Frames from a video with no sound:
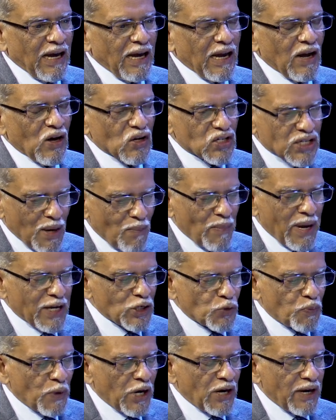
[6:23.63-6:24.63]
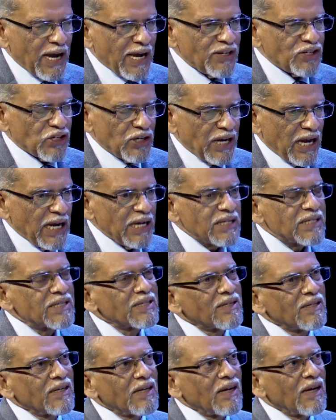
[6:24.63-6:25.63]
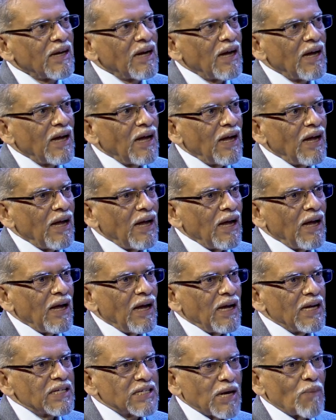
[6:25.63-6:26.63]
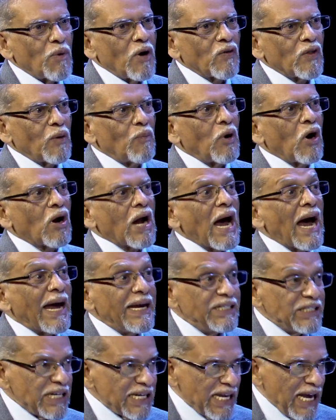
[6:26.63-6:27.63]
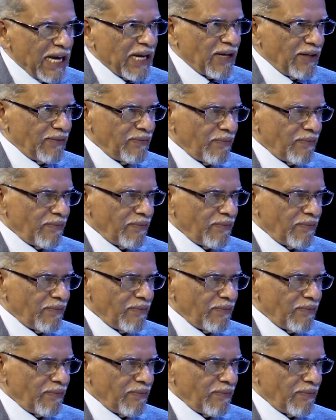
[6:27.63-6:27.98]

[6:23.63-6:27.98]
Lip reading: now some explanation is, some of them are hygienic.